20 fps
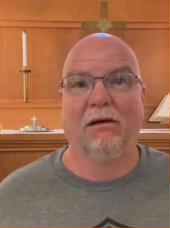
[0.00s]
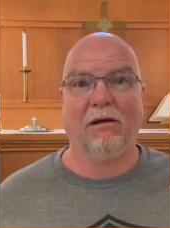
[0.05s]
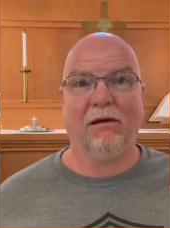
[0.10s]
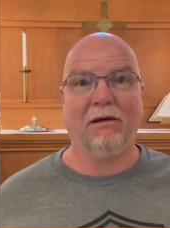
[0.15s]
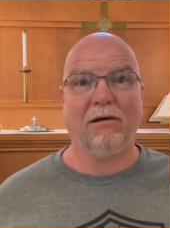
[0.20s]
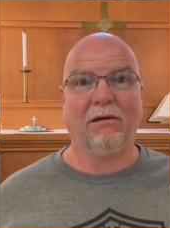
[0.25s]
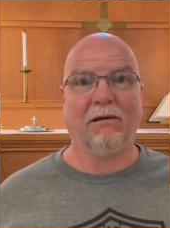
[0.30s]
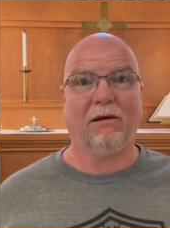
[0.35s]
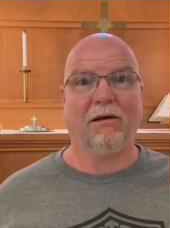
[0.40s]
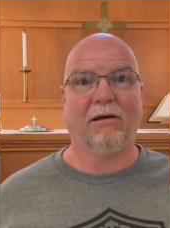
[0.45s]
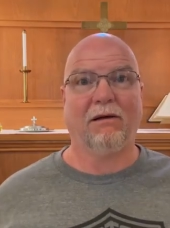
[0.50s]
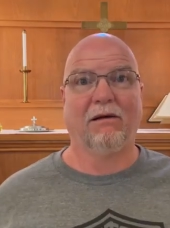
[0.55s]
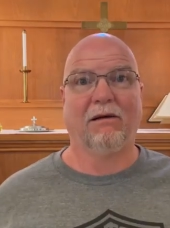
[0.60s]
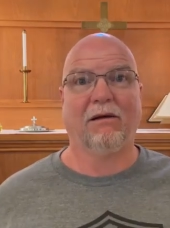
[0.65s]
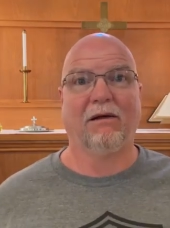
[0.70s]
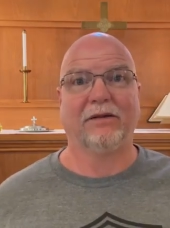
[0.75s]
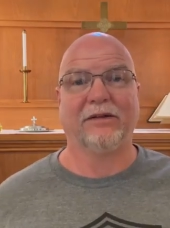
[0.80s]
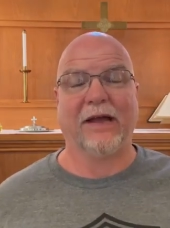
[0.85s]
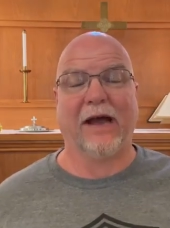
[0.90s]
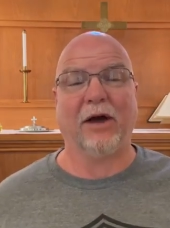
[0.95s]
Huh.
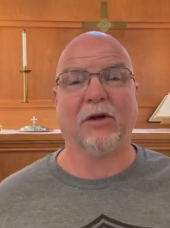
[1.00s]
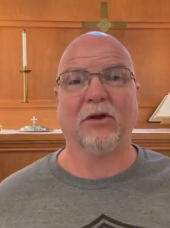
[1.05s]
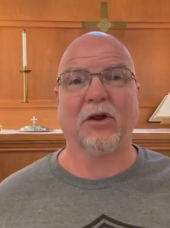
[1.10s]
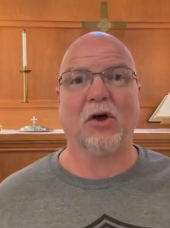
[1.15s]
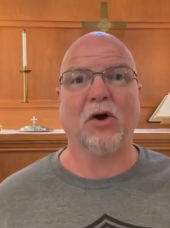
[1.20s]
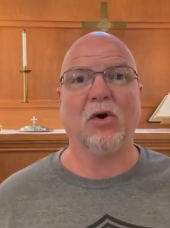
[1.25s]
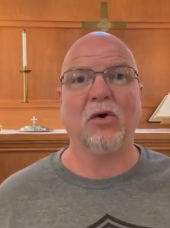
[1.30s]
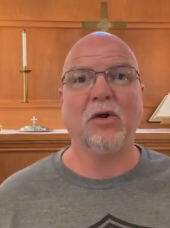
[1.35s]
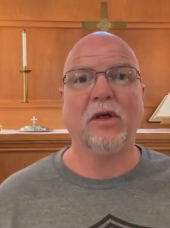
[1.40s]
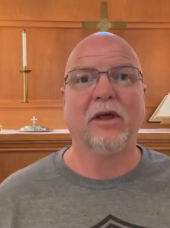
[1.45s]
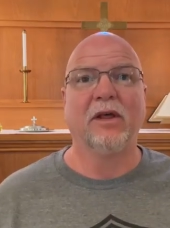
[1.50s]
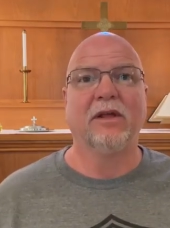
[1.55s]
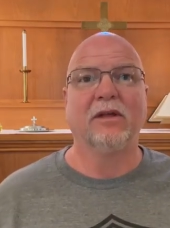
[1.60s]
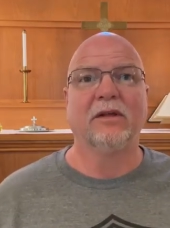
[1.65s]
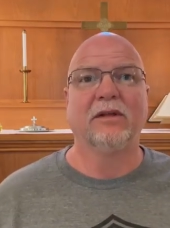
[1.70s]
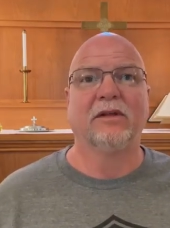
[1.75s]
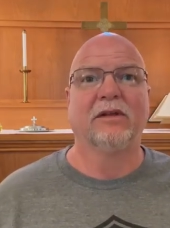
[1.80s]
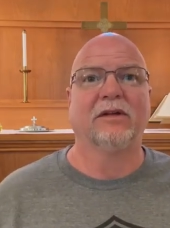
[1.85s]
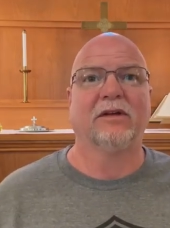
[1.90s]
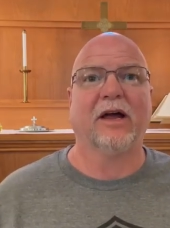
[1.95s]
Download
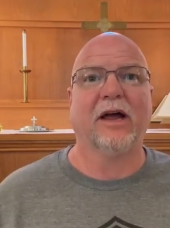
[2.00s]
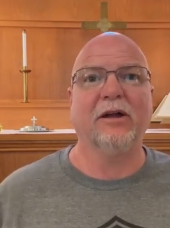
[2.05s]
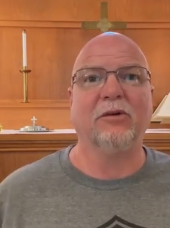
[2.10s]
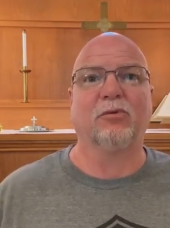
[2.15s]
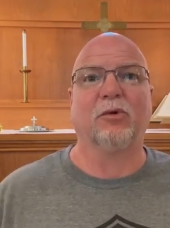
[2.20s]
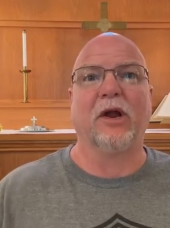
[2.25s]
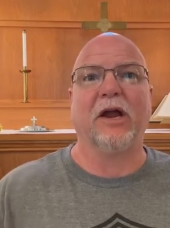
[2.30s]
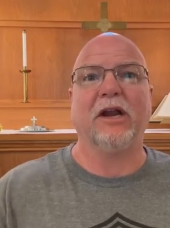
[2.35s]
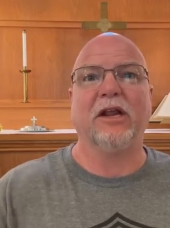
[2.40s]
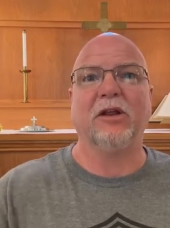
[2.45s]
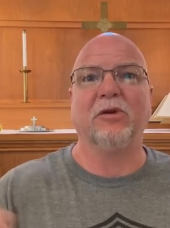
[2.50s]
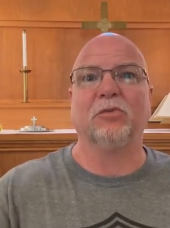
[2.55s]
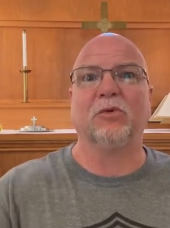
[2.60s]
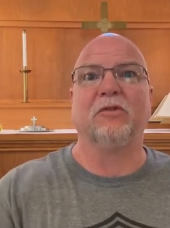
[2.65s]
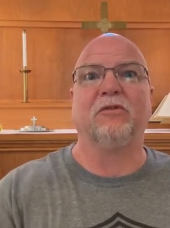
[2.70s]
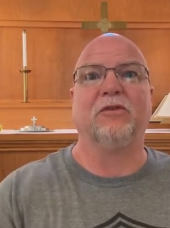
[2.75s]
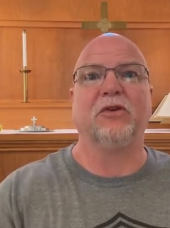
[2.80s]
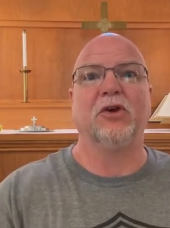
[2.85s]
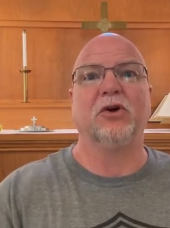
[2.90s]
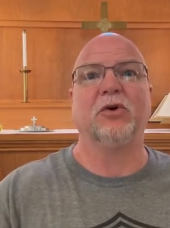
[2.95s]
right? Rate it,
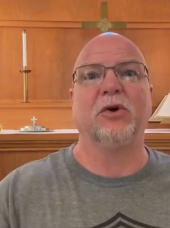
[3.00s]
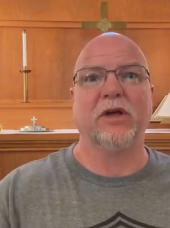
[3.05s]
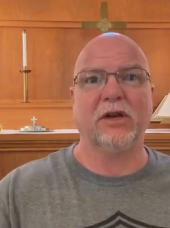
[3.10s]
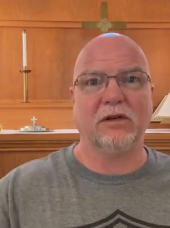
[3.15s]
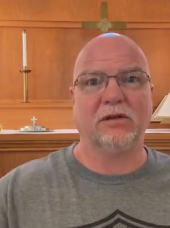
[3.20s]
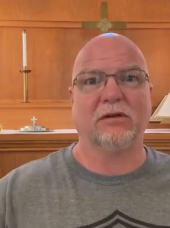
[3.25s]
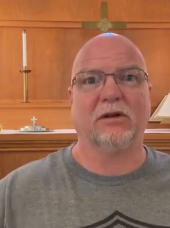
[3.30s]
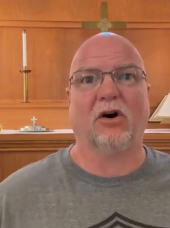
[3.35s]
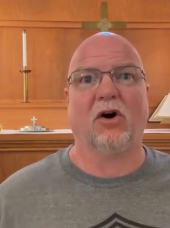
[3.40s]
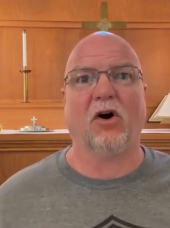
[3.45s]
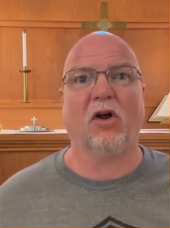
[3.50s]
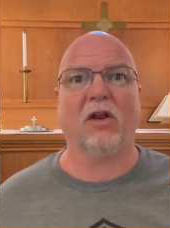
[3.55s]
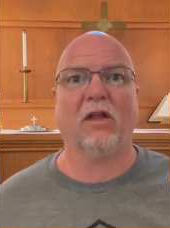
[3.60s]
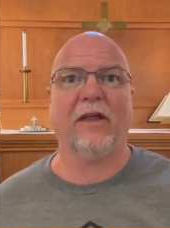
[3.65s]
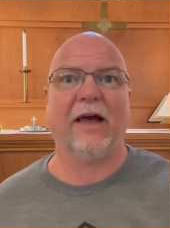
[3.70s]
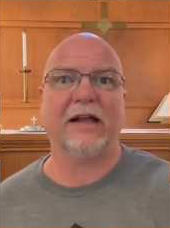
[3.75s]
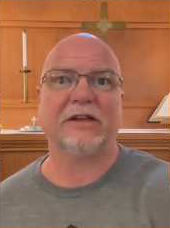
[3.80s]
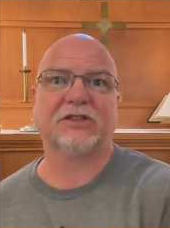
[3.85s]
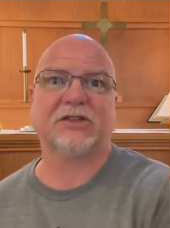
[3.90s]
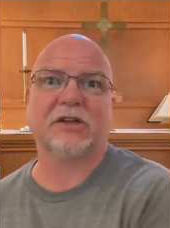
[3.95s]
review it,
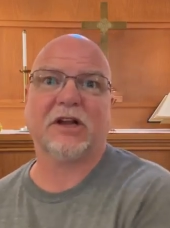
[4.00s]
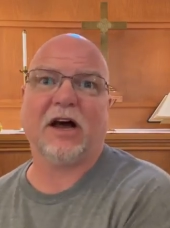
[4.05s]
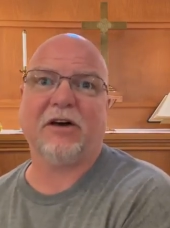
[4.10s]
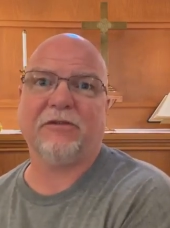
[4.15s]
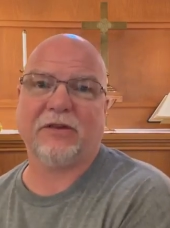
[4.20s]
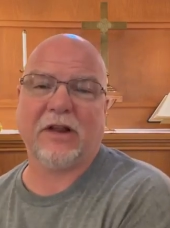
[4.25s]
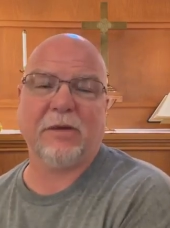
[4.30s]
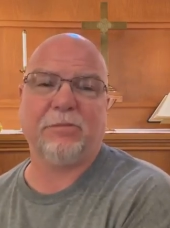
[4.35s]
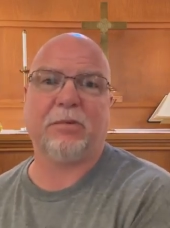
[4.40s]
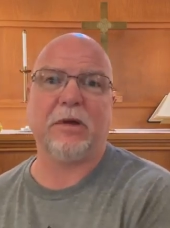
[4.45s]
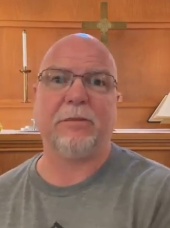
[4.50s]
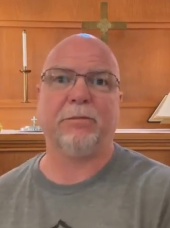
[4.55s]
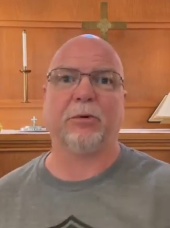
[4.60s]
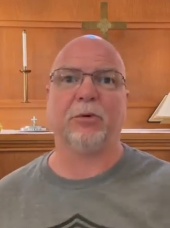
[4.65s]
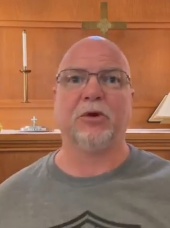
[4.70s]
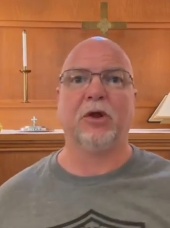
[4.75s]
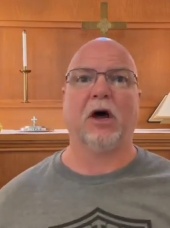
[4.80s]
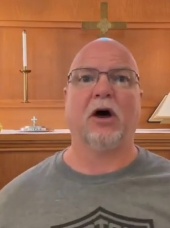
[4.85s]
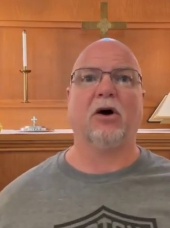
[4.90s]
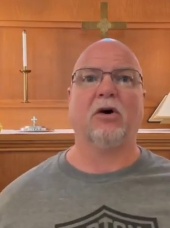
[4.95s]
all of that stuff. Let
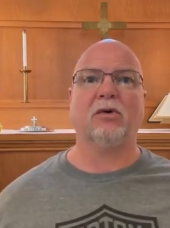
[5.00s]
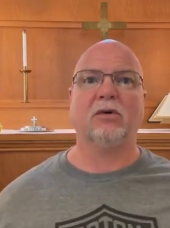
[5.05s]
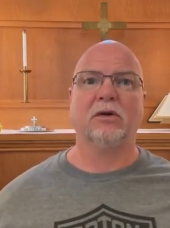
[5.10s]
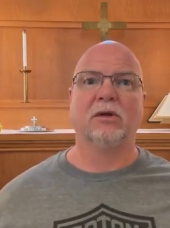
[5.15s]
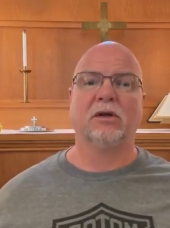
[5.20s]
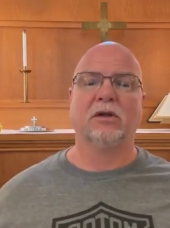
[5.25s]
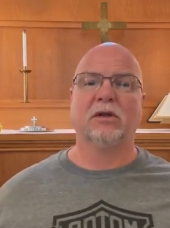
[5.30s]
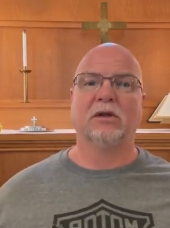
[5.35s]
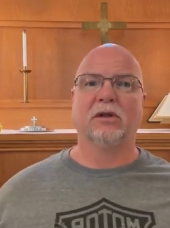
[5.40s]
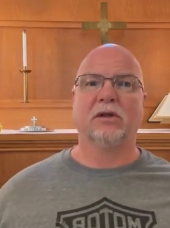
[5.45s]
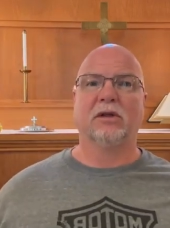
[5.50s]
people know.